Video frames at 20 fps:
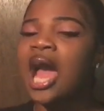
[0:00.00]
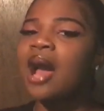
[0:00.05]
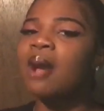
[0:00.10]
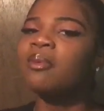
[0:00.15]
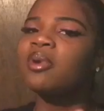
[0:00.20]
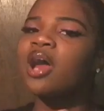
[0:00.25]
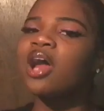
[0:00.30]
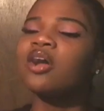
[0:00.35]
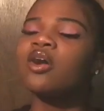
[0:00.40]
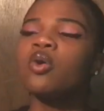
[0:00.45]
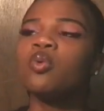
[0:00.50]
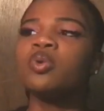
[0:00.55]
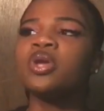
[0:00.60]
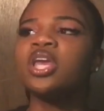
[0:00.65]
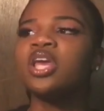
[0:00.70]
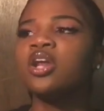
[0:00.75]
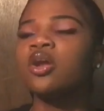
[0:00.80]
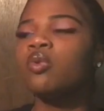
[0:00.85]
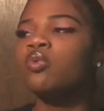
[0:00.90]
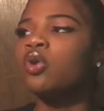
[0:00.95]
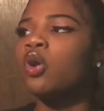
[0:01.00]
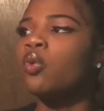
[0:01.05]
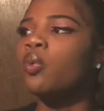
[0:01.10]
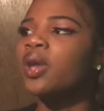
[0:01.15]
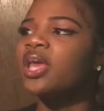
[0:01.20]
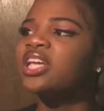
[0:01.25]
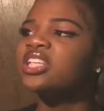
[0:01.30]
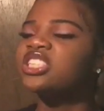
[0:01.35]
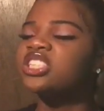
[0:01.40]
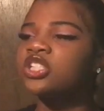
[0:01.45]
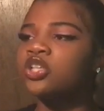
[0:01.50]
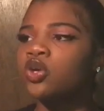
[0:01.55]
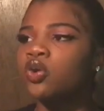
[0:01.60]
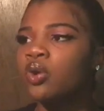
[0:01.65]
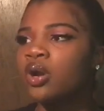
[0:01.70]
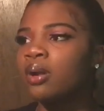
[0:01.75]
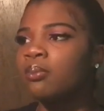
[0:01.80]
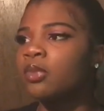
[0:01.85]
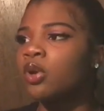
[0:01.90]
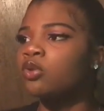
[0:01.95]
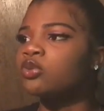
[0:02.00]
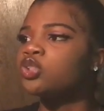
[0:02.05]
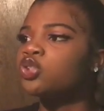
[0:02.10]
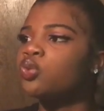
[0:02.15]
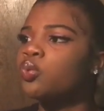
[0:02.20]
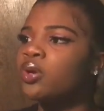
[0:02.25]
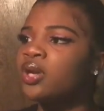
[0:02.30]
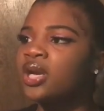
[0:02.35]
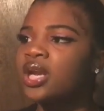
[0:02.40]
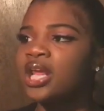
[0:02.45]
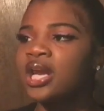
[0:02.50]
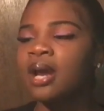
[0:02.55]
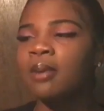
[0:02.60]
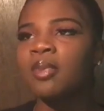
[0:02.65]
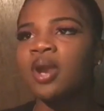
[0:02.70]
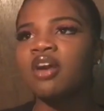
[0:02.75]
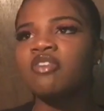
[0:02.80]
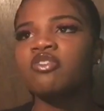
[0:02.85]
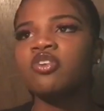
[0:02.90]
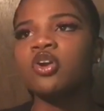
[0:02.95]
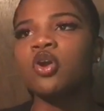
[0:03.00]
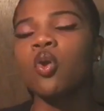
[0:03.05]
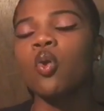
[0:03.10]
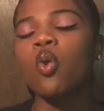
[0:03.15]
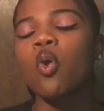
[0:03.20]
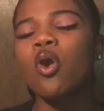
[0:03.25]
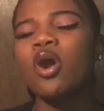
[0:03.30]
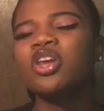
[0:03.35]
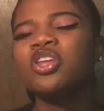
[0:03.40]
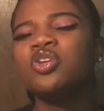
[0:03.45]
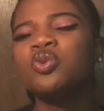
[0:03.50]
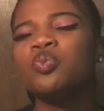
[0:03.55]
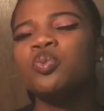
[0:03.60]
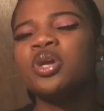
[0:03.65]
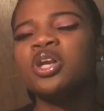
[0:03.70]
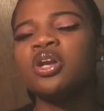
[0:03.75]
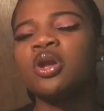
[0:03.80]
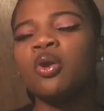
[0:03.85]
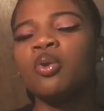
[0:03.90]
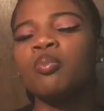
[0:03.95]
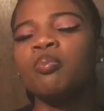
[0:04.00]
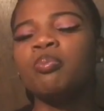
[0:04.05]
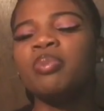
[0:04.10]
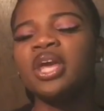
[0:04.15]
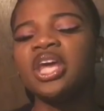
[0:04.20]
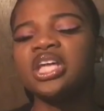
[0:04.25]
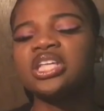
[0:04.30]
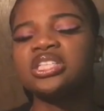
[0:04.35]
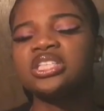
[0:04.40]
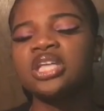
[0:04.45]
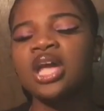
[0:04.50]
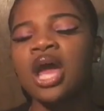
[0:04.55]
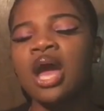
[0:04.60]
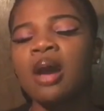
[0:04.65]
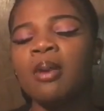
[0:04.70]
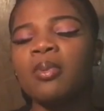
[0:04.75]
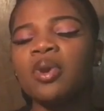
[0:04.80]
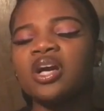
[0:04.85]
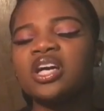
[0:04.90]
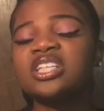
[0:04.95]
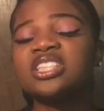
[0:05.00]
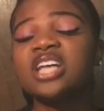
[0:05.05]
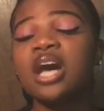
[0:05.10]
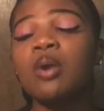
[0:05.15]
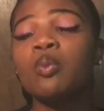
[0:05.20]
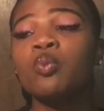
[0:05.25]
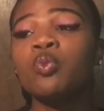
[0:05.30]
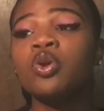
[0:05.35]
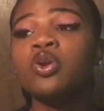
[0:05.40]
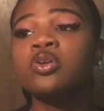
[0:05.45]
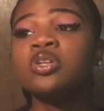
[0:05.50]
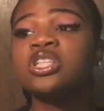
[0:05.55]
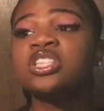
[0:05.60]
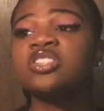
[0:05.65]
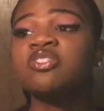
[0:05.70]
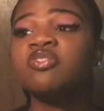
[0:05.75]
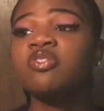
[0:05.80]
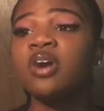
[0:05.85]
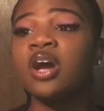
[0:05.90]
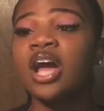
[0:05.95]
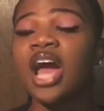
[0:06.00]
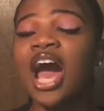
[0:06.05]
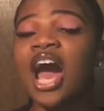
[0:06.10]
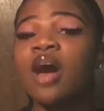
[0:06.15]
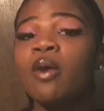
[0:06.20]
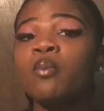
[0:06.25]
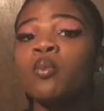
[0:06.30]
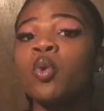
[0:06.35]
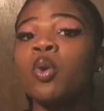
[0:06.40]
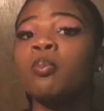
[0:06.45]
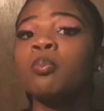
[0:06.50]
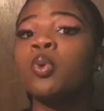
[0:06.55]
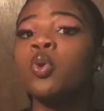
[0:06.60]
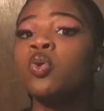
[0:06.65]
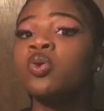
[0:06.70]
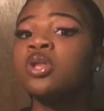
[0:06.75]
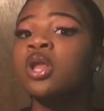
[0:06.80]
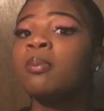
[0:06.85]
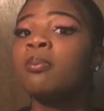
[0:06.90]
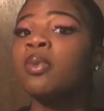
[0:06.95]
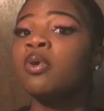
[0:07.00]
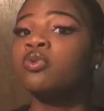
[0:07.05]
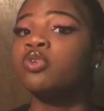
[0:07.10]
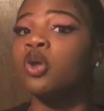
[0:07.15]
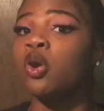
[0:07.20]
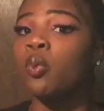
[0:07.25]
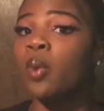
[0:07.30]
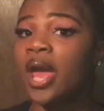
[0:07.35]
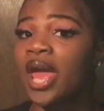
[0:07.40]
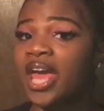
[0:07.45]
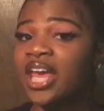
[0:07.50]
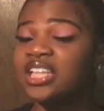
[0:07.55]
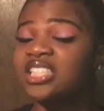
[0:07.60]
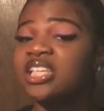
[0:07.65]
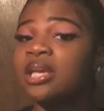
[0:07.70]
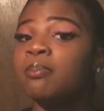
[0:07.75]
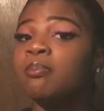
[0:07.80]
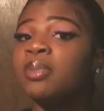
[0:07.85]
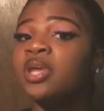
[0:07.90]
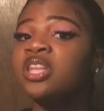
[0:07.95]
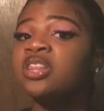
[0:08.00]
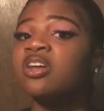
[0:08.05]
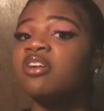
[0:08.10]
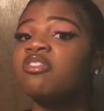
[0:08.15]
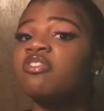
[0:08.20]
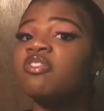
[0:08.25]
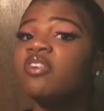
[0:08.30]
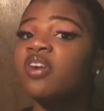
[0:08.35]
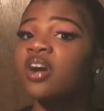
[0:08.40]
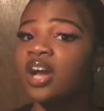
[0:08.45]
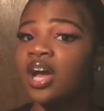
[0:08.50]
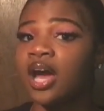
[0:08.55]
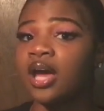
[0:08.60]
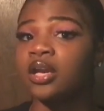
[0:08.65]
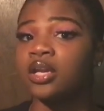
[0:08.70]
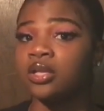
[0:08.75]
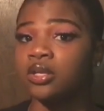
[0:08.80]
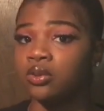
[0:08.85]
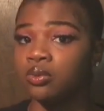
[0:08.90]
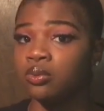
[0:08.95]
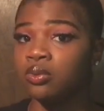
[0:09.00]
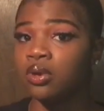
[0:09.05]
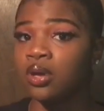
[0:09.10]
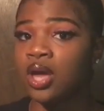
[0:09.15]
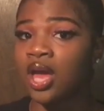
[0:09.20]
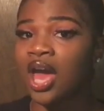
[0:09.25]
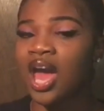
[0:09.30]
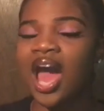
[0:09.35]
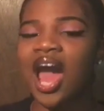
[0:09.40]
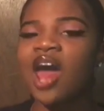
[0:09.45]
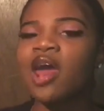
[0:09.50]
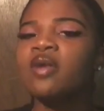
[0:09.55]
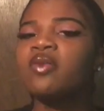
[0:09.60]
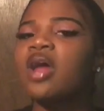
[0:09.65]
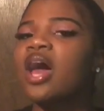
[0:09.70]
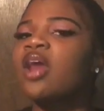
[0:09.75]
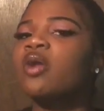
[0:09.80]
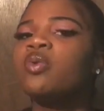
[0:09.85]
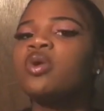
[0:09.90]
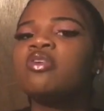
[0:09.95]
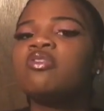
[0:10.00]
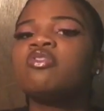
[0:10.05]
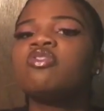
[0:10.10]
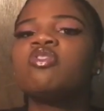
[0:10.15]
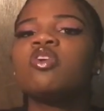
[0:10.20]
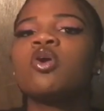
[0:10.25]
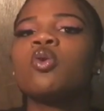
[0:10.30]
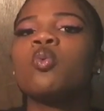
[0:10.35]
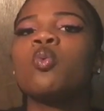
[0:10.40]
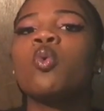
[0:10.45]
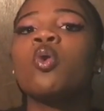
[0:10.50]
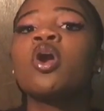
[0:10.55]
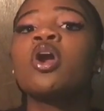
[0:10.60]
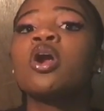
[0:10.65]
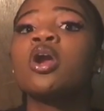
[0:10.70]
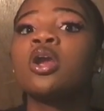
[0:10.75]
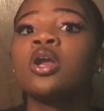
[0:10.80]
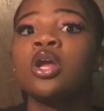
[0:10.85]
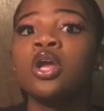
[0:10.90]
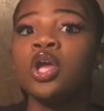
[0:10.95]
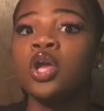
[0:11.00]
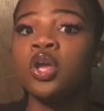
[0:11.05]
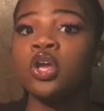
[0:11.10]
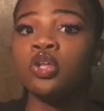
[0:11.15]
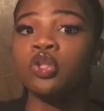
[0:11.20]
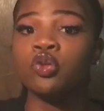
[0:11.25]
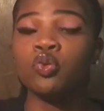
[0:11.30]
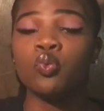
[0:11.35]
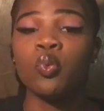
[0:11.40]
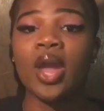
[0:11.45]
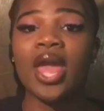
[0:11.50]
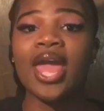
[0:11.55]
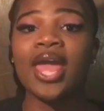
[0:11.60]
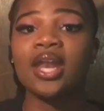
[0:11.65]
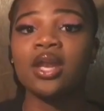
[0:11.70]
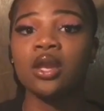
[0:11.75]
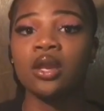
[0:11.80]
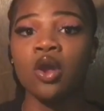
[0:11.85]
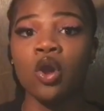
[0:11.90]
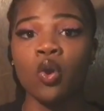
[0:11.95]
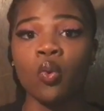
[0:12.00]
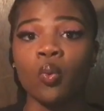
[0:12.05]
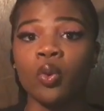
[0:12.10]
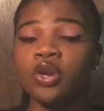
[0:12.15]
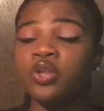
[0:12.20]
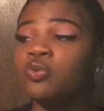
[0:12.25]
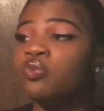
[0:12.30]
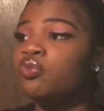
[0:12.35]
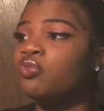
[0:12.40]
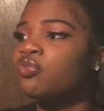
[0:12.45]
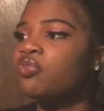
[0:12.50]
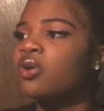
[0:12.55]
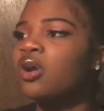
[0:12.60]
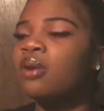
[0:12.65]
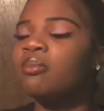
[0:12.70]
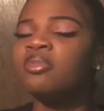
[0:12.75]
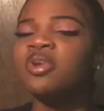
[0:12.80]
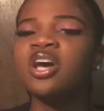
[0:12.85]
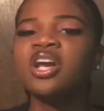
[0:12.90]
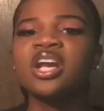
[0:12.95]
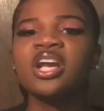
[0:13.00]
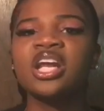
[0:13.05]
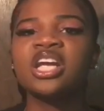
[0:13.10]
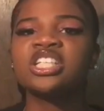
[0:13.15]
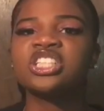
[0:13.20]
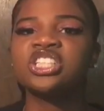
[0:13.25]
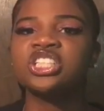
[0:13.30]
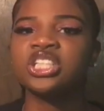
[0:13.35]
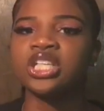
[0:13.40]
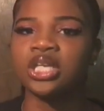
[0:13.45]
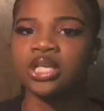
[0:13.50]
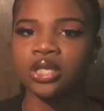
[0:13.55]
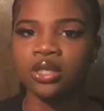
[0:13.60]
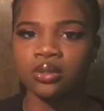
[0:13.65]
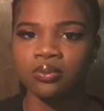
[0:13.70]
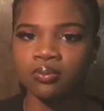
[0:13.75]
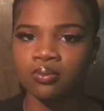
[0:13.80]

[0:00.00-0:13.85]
I'm not gonna get on no Instagram, no Twitter, and I'm not finna argue with no bitch because I'm real as fuck. I will pull up on your ass and beat the fuck out of you. I I don't give a fuck where you at, where you from, none of that shit.